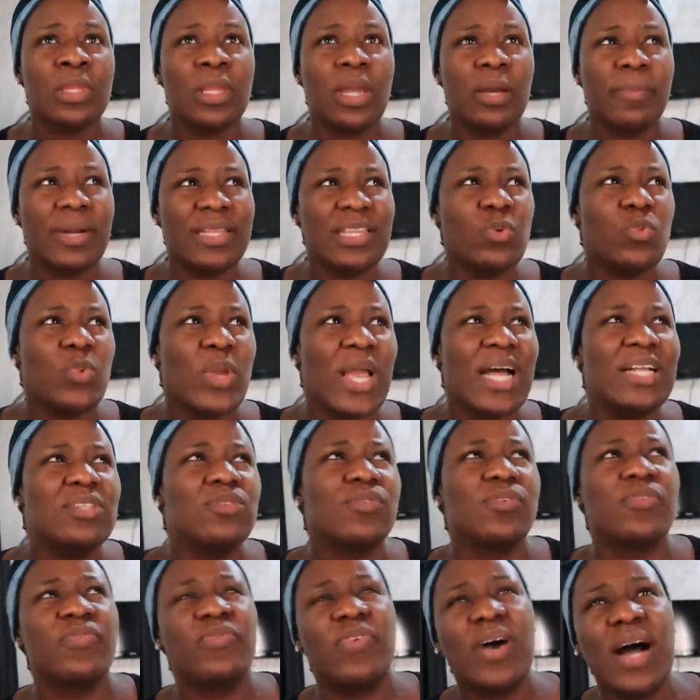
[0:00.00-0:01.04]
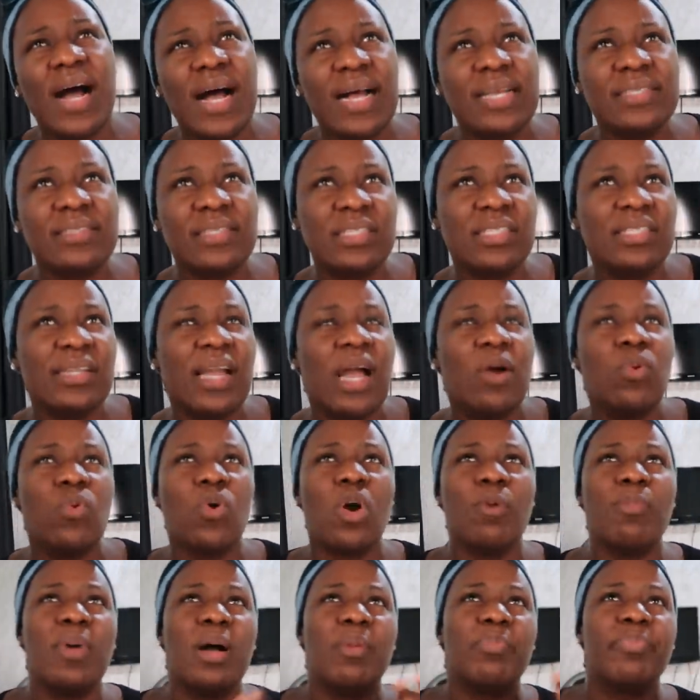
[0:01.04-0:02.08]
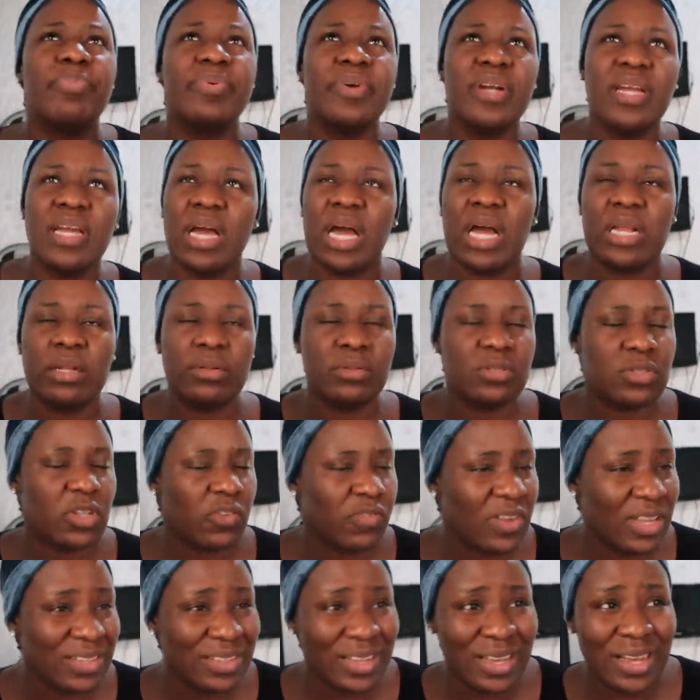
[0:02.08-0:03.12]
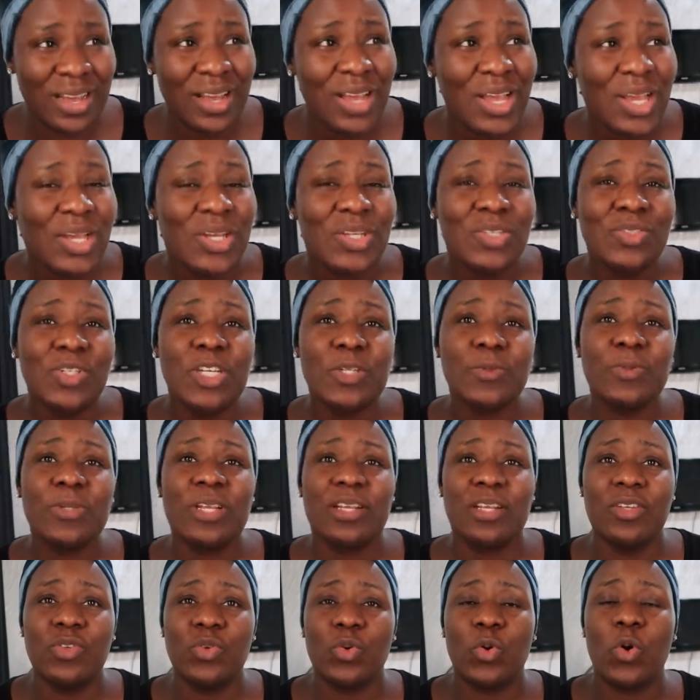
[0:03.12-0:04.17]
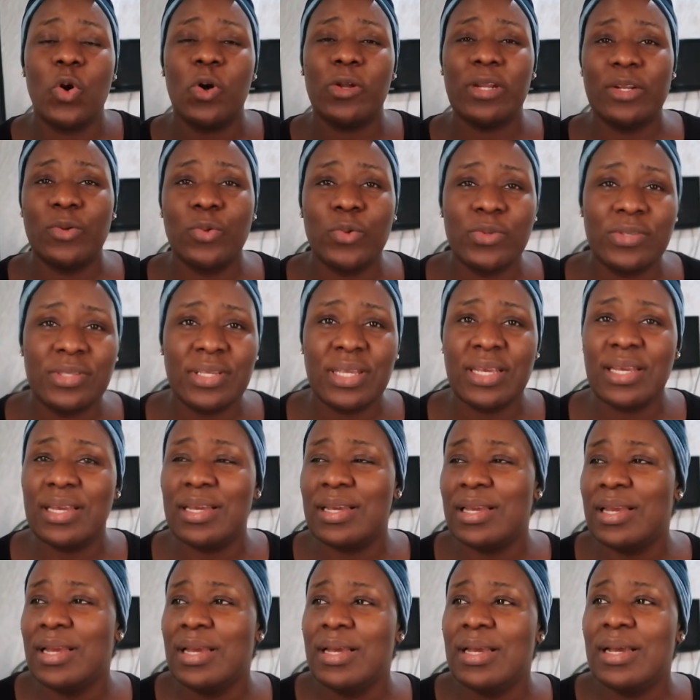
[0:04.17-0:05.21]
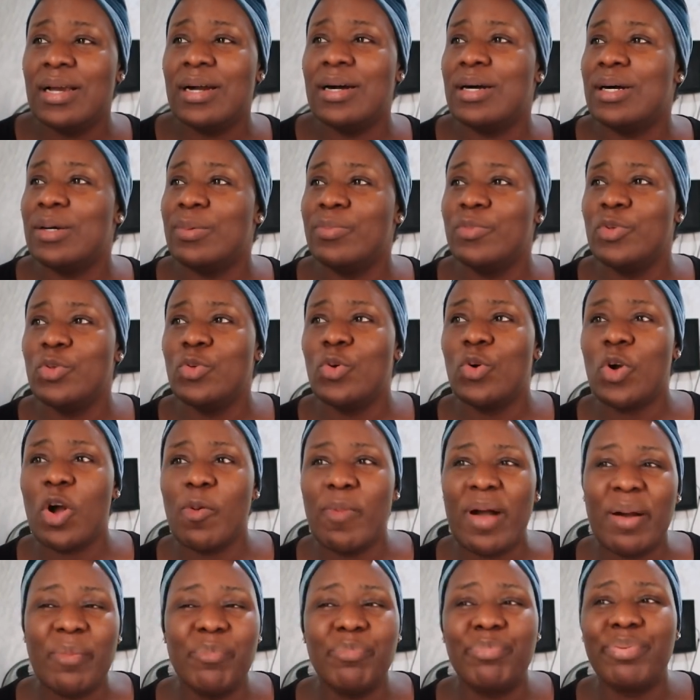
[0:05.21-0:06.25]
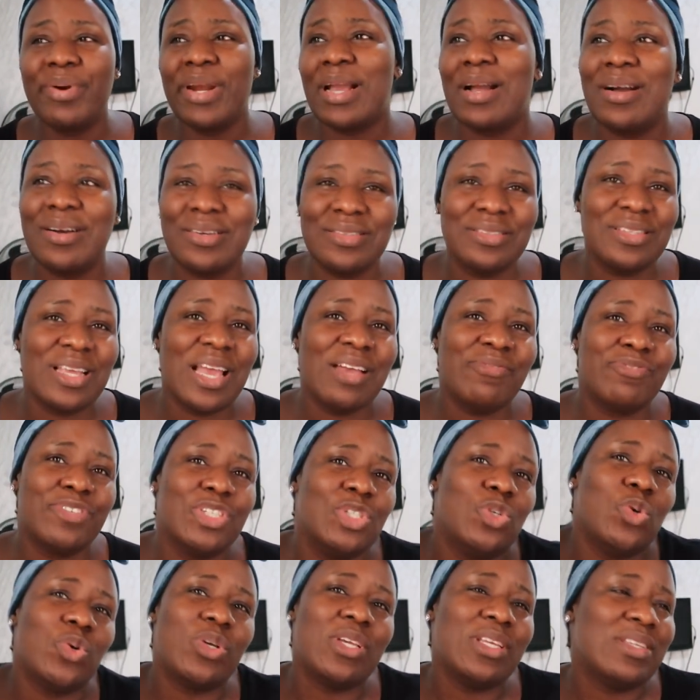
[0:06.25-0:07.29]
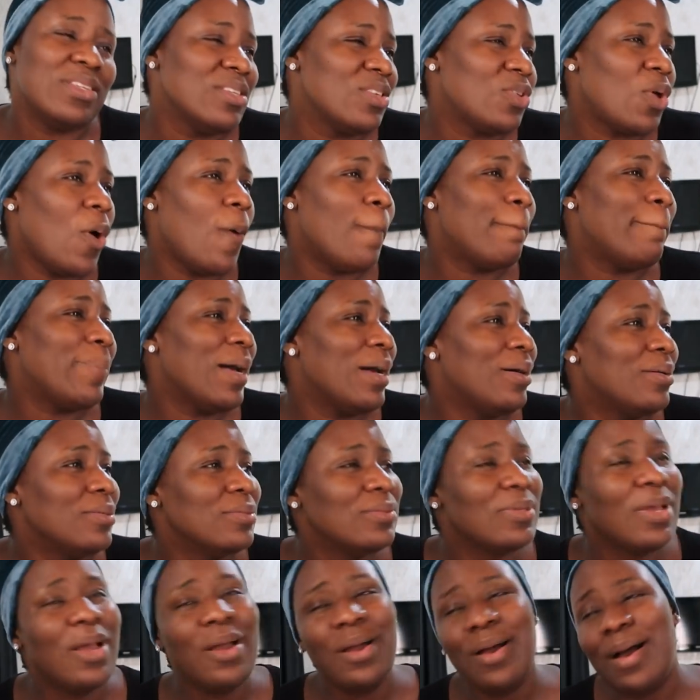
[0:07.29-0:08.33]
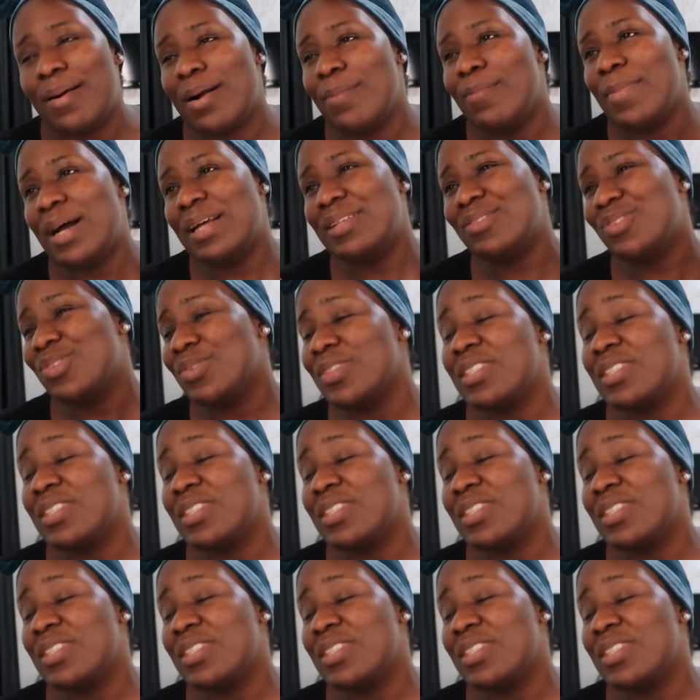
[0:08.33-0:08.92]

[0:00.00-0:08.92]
I think we had to fast, that the guy will come and pray and stuff like that. You know, people that they used to call, that they will say, you know, come and break every yoke in this compound and come and